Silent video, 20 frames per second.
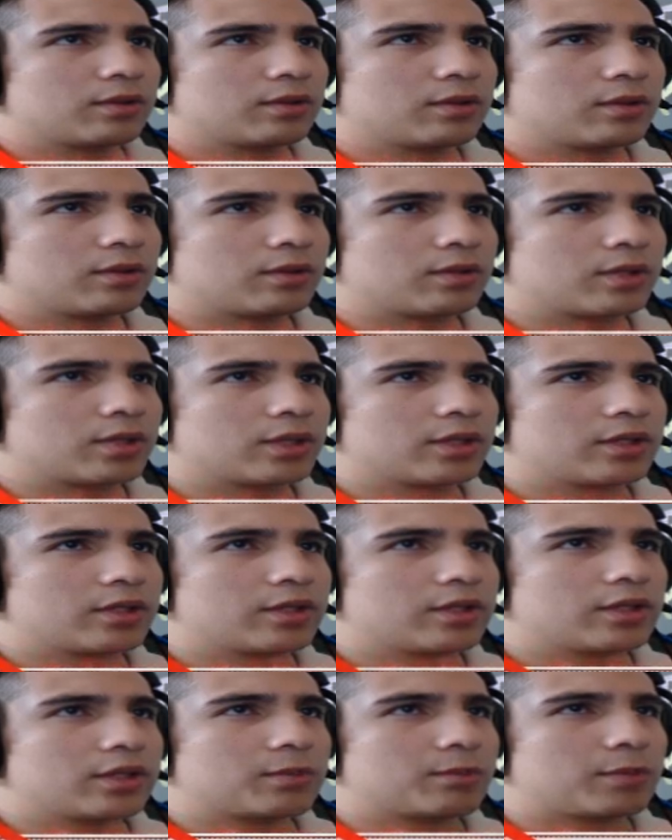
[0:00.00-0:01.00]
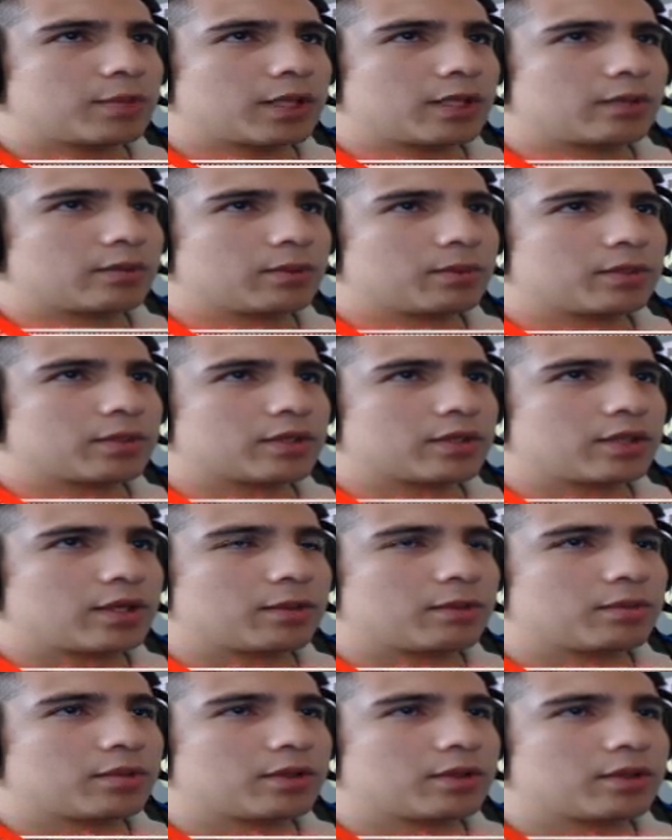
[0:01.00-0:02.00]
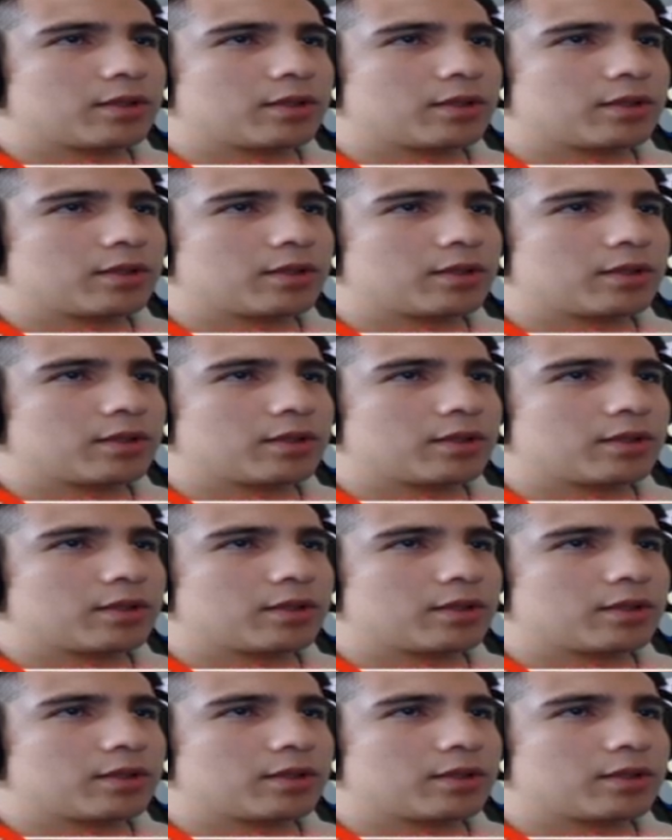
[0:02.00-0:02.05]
Okay, let's see the spiderweb escape.